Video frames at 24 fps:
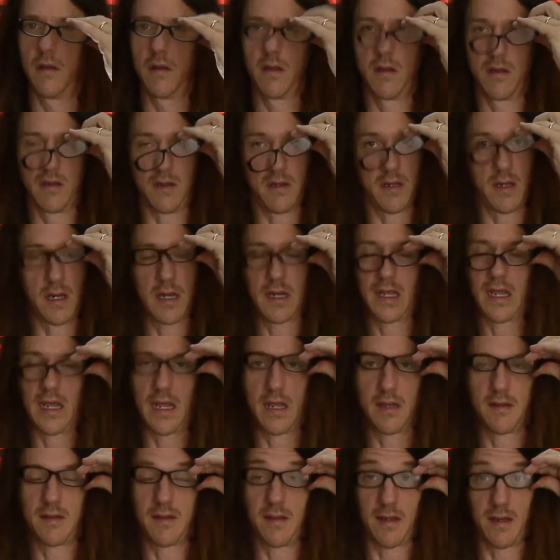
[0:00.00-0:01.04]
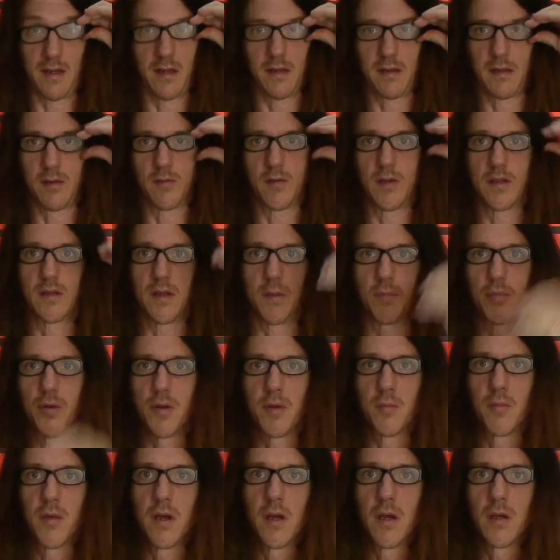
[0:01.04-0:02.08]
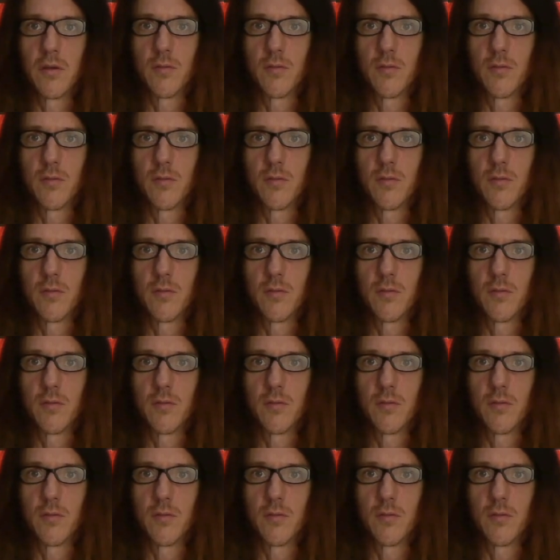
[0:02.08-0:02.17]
And then I can't see anything once I put them on.